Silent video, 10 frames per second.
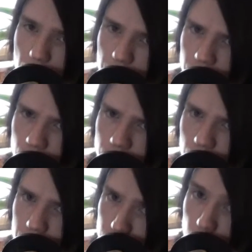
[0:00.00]
I don't
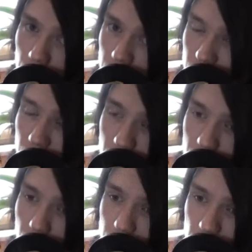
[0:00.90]
can promise
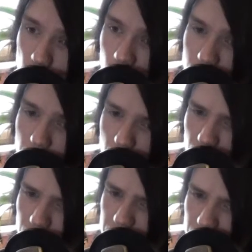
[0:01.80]
that I watch
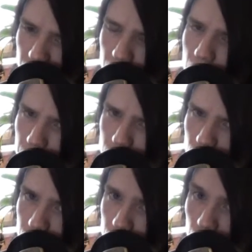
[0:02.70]
every single
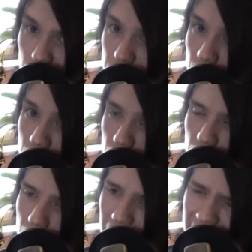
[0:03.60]
episode, because
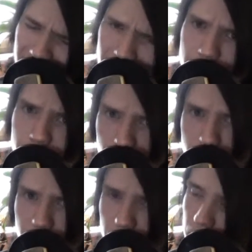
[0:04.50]
I'm
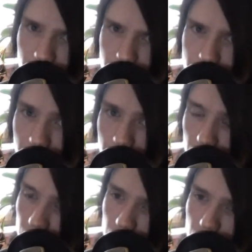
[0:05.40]
busy
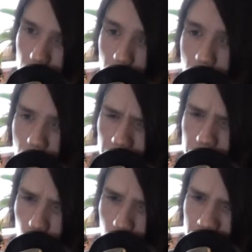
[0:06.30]
there.
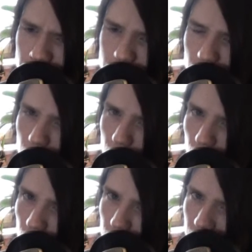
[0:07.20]
Anyways,
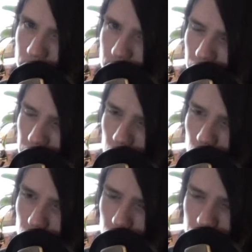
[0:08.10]
let's take a
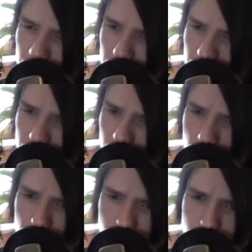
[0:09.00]
look on this,
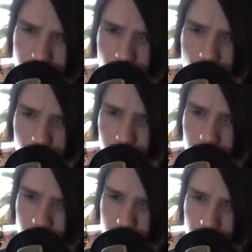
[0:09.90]
RWBY
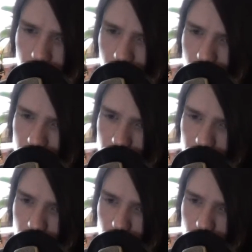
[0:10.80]
Chibi Season